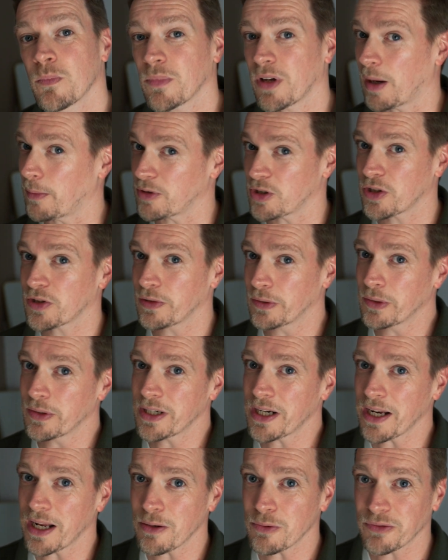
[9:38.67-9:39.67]
I'm just throwing
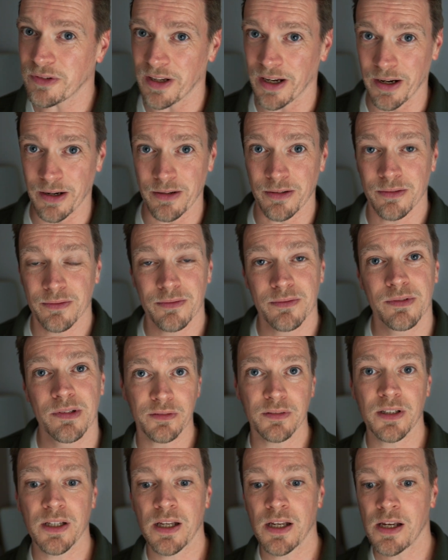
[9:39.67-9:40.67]
it out there.
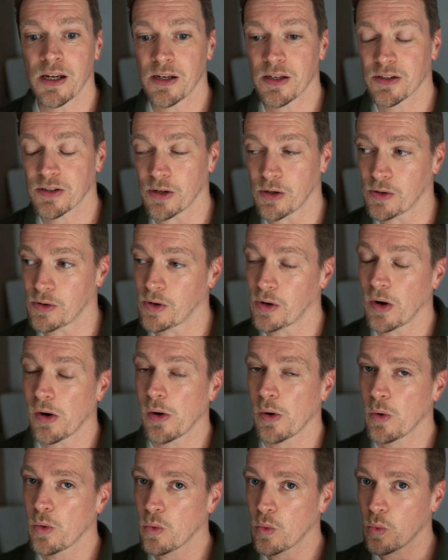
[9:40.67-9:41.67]
So
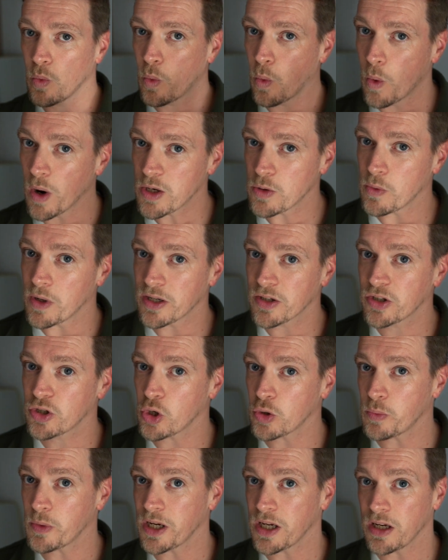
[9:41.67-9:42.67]
which one
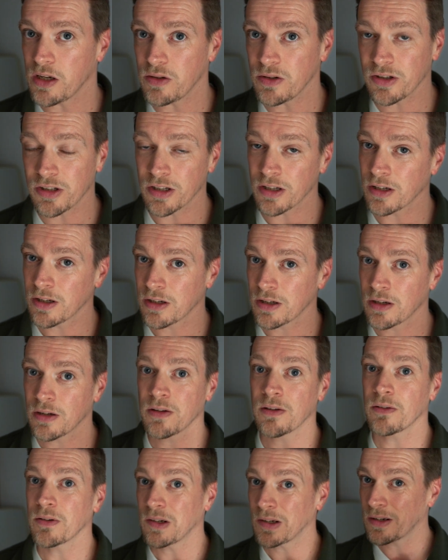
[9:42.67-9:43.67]
should we use?
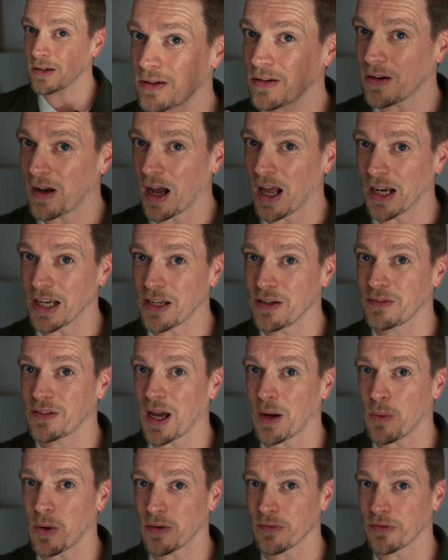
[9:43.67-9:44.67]
I'll leave
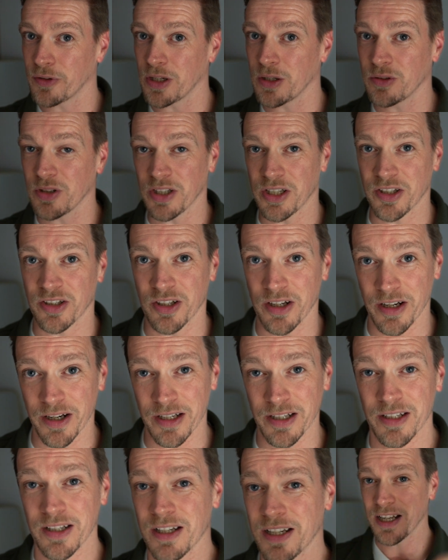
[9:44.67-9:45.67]
that one for you to
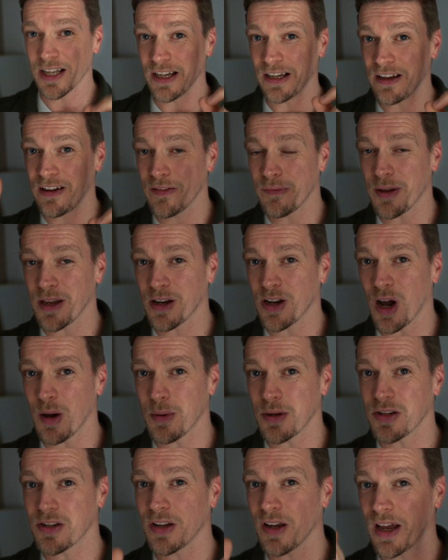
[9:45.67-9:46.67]
decide. Leave me a
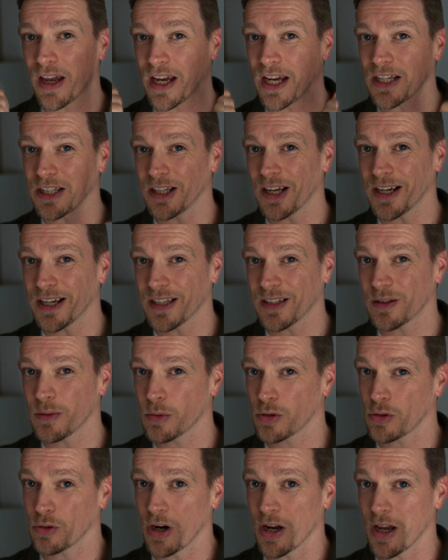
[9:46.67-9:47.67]
comment, hit like and
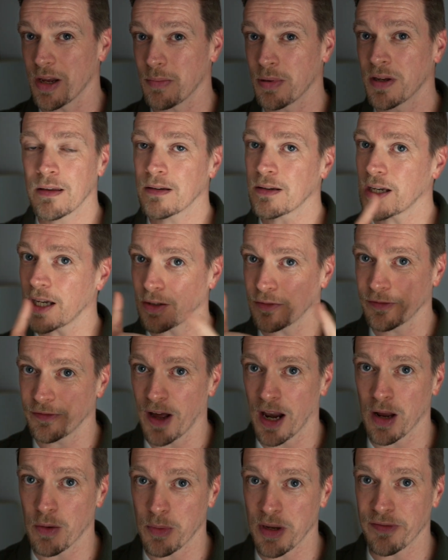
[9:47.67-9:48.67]
subscribe, and
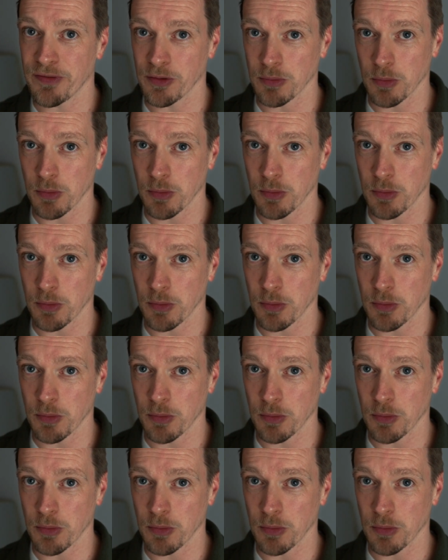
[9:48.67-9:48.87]
follow me for